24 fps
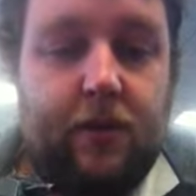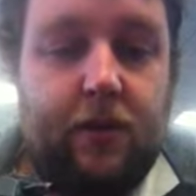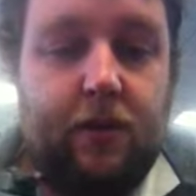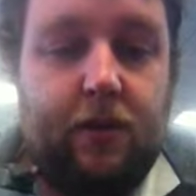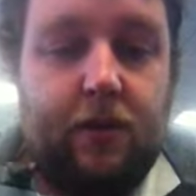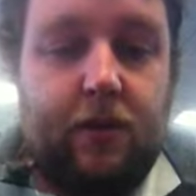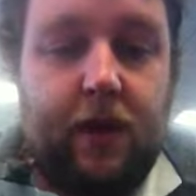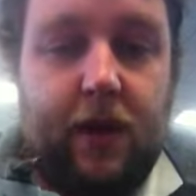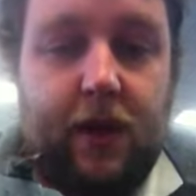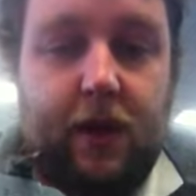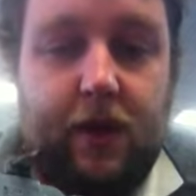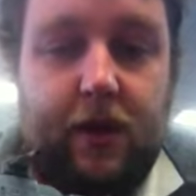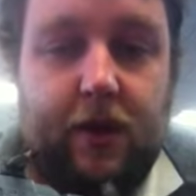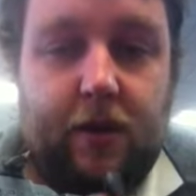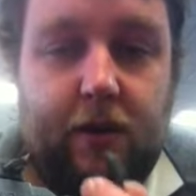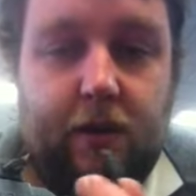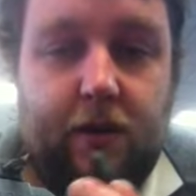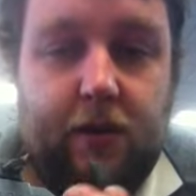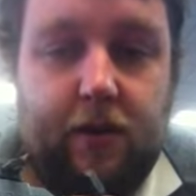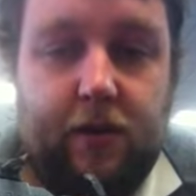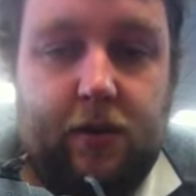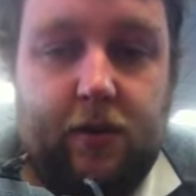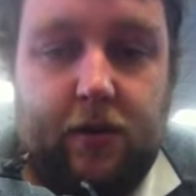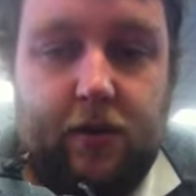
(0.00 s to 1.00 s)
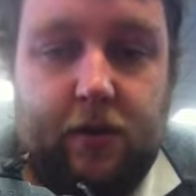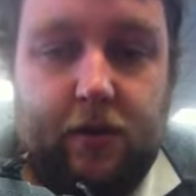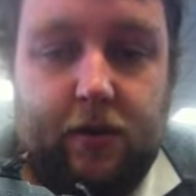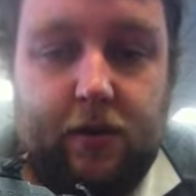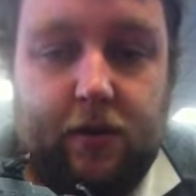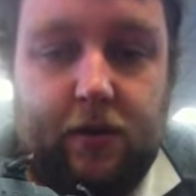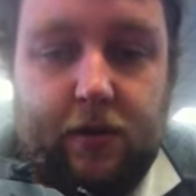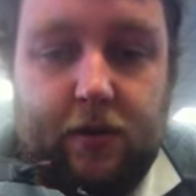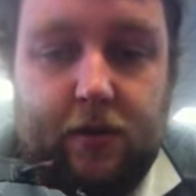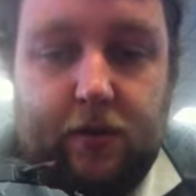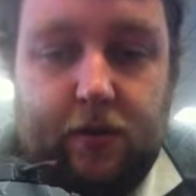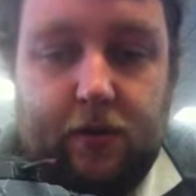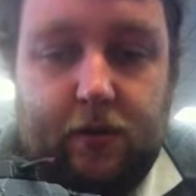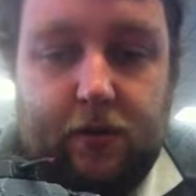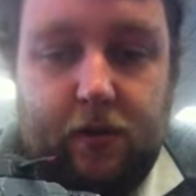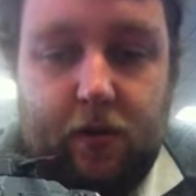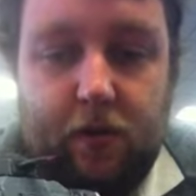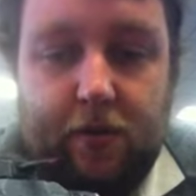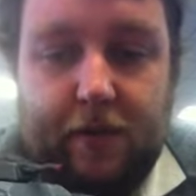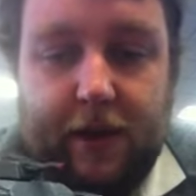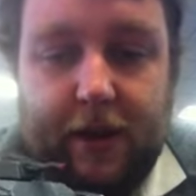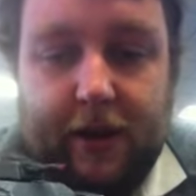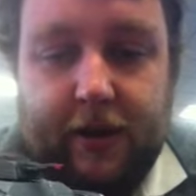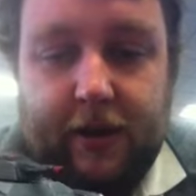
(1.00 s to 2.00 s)
You then glue
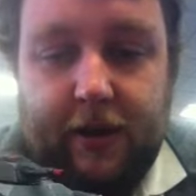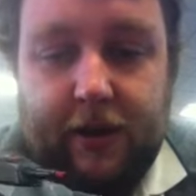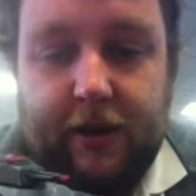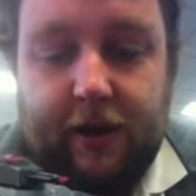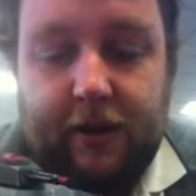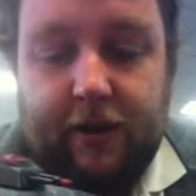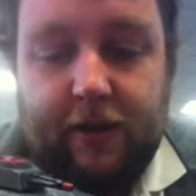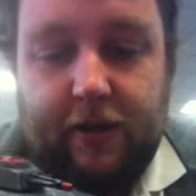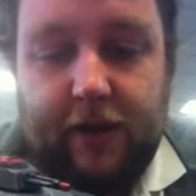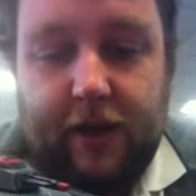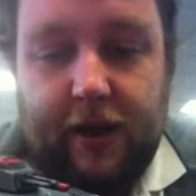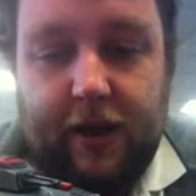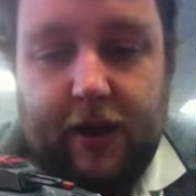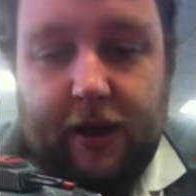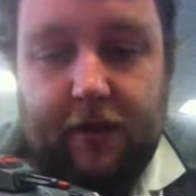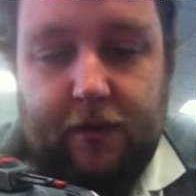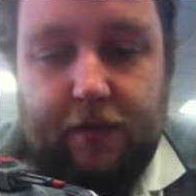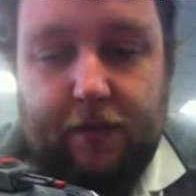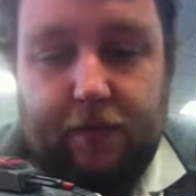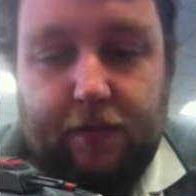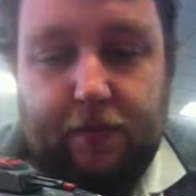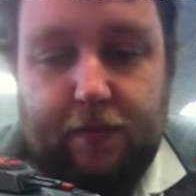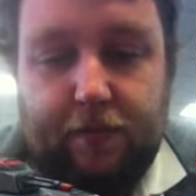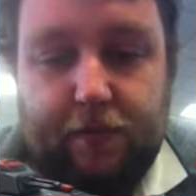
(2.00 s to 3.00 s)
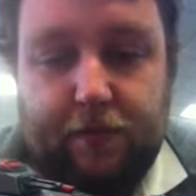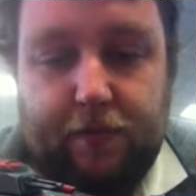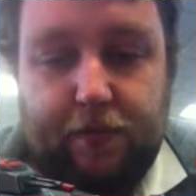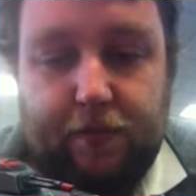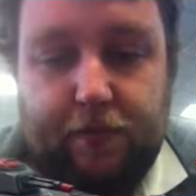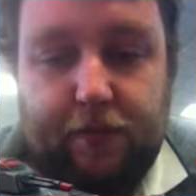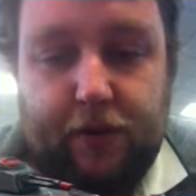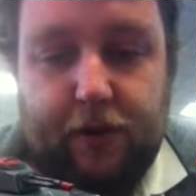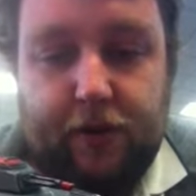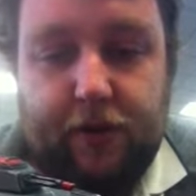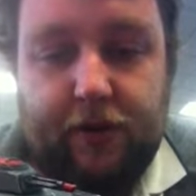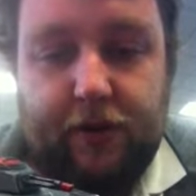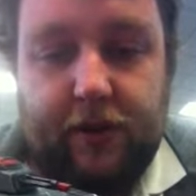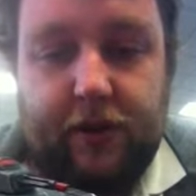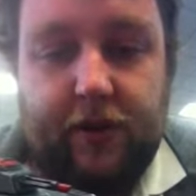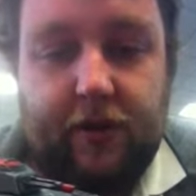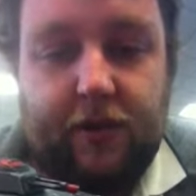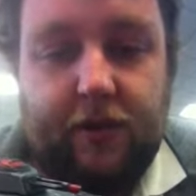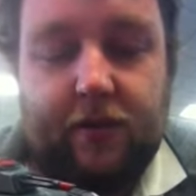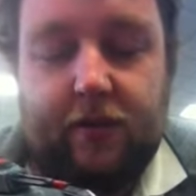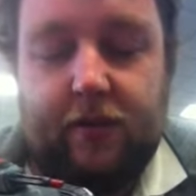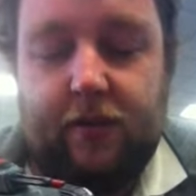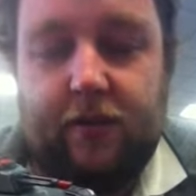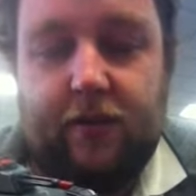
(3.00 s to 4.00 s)
a magnet into there, put it together
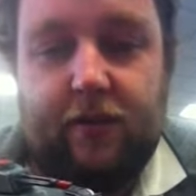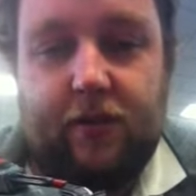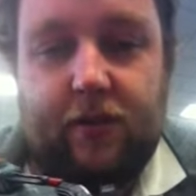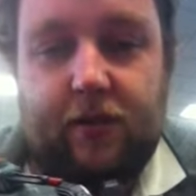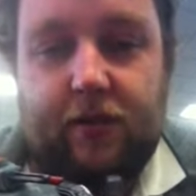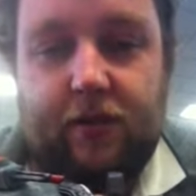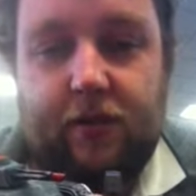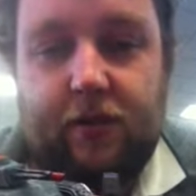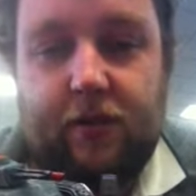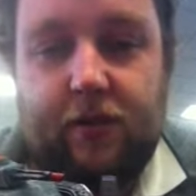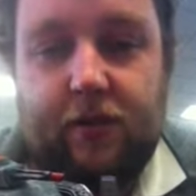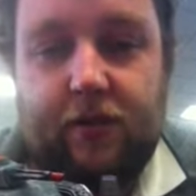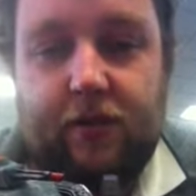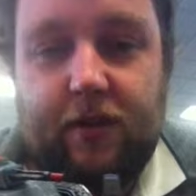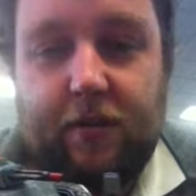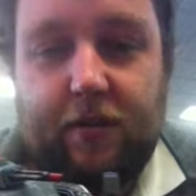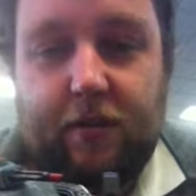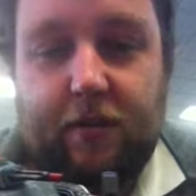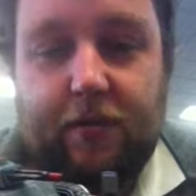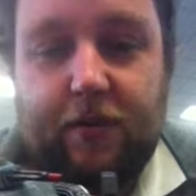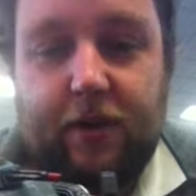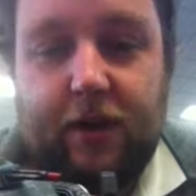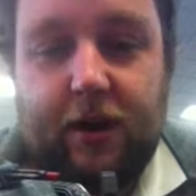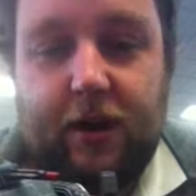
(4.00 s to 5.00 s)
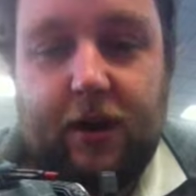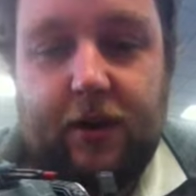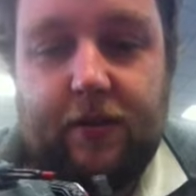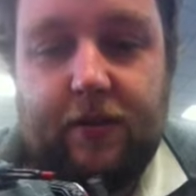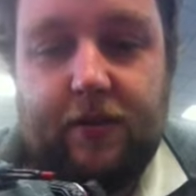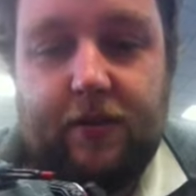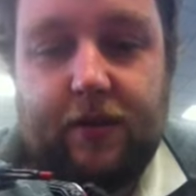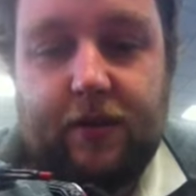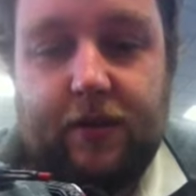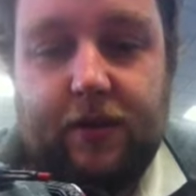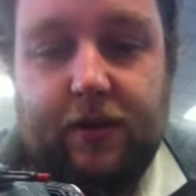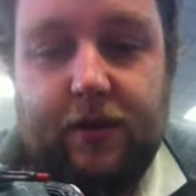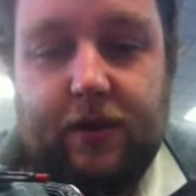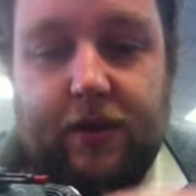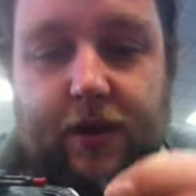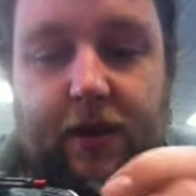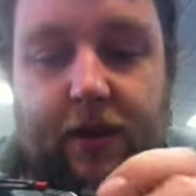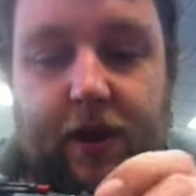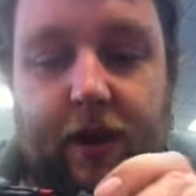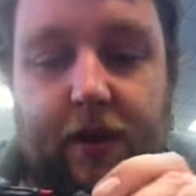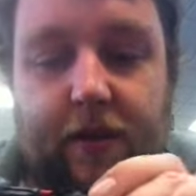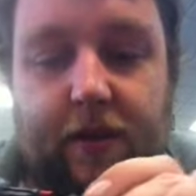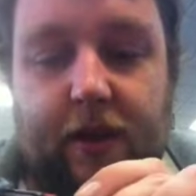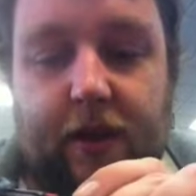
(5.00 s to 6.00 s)
because it's two separate parts,
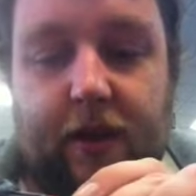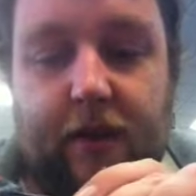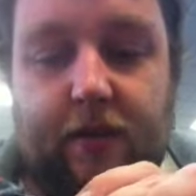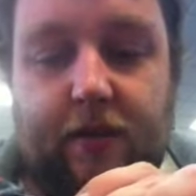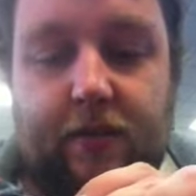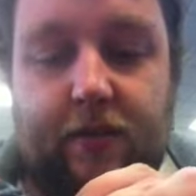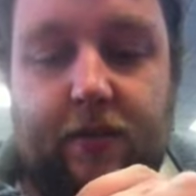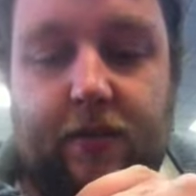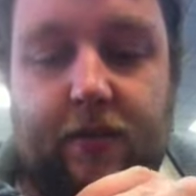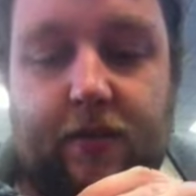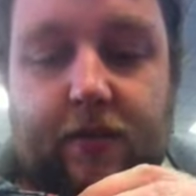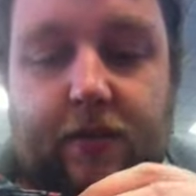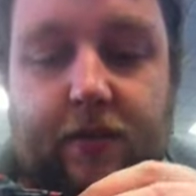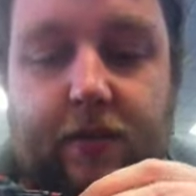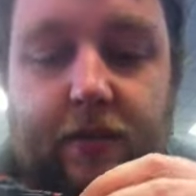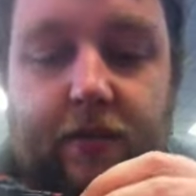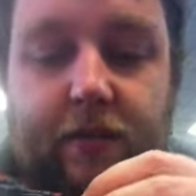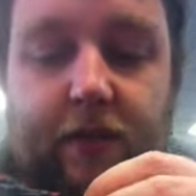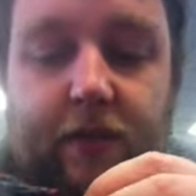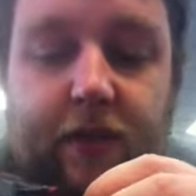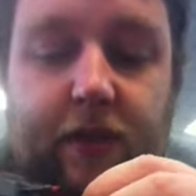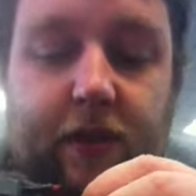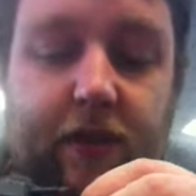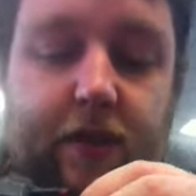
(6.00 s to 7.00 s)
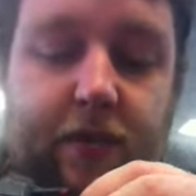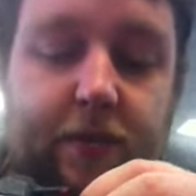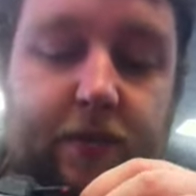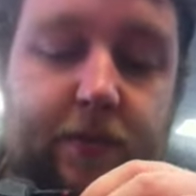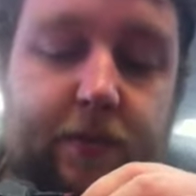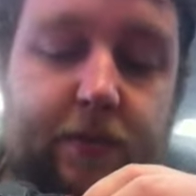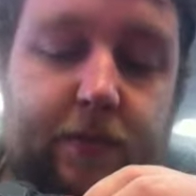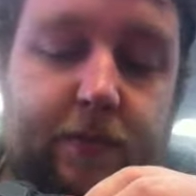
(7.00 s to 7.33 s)
and then it just sits in there.